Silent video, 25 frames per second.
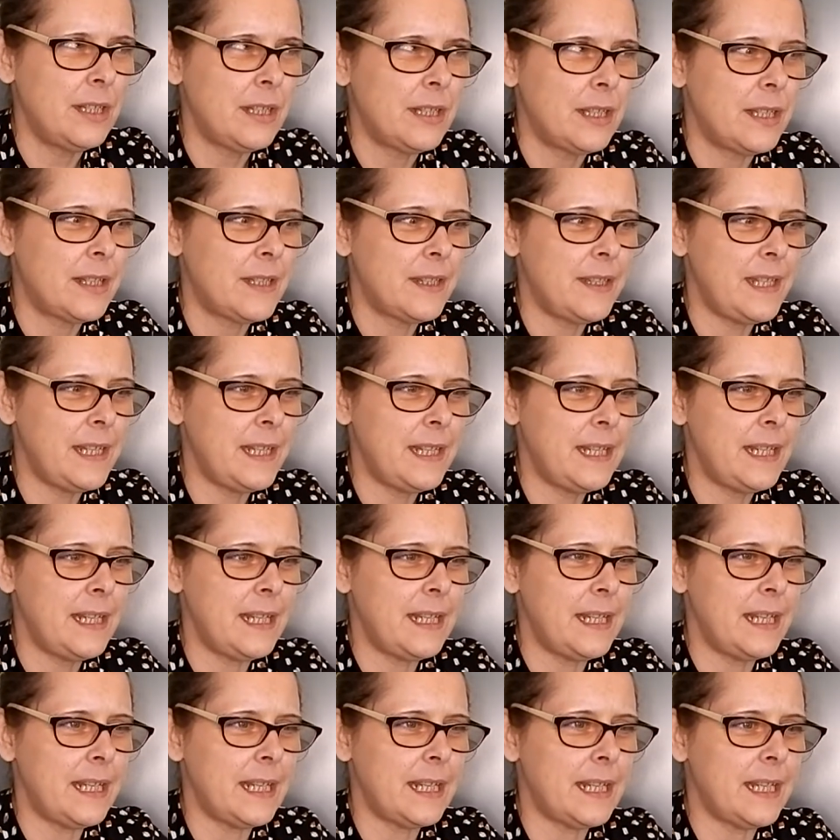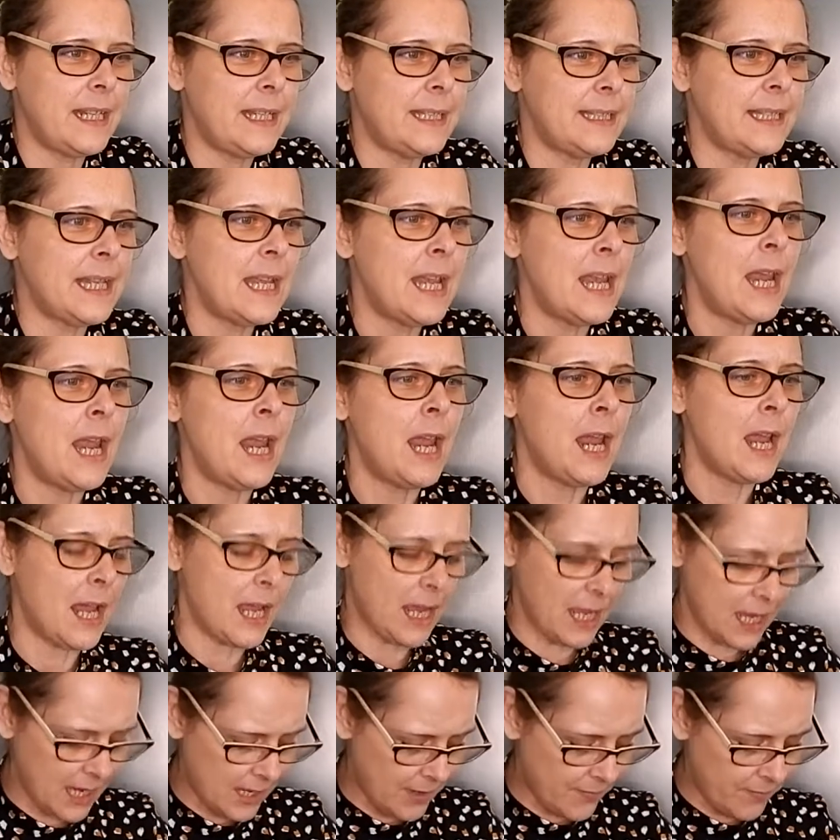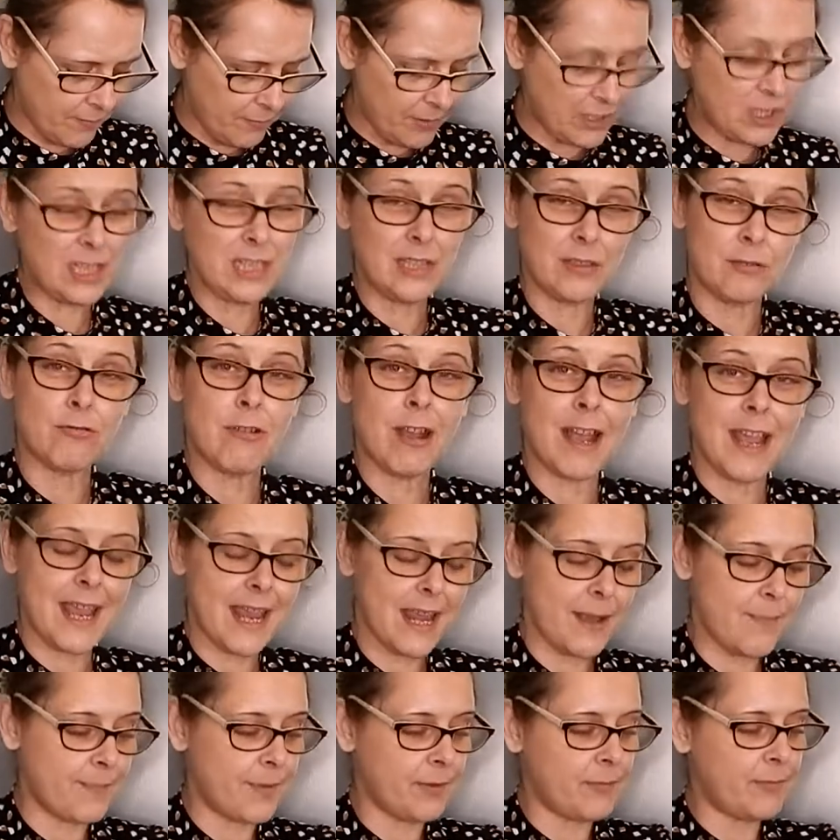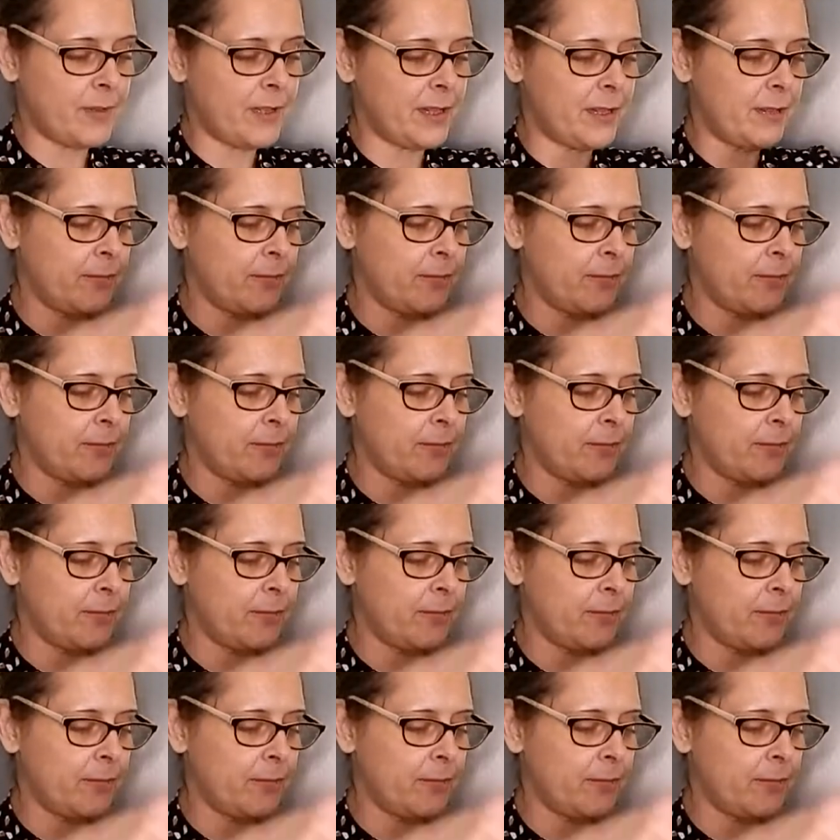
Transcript: I think it is, which is great, but with the